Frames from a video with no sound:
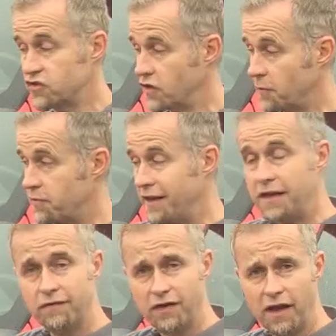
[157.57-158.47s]
So you've got plenty
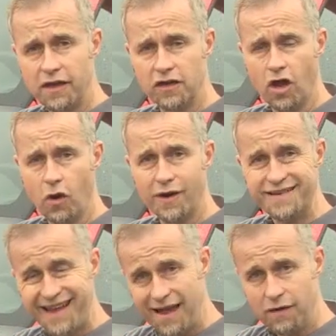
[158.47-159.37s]
of light lower
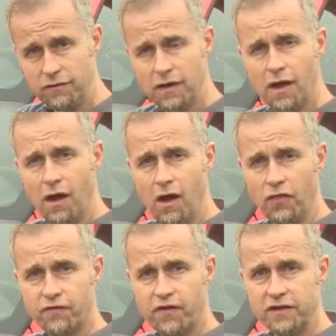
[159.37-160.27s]
down on
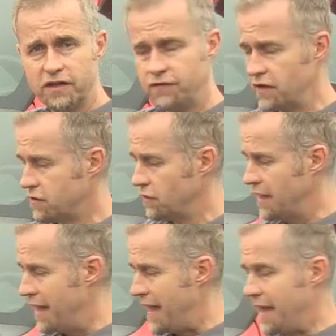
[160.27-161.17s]
the front of the vehicle,
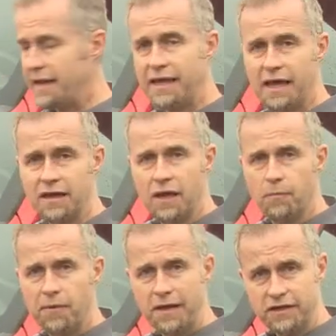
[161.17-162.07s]
and again,
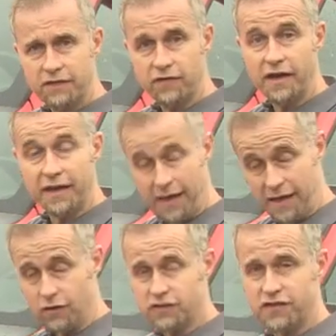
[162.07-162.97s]
plenty of light,
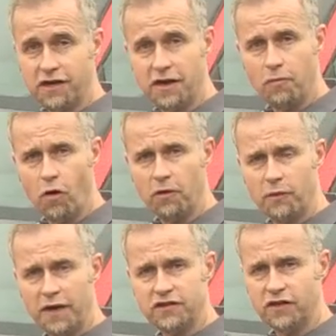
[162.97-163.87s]
and you'll see it in a moment
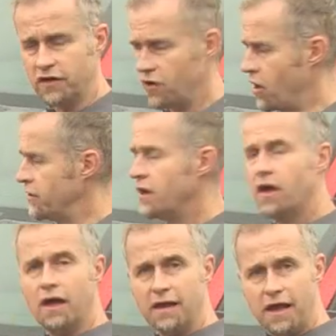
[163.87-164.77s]
when I turn it on,
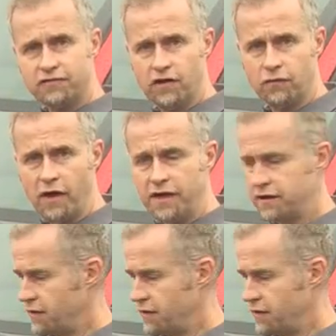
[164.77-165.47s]
left and right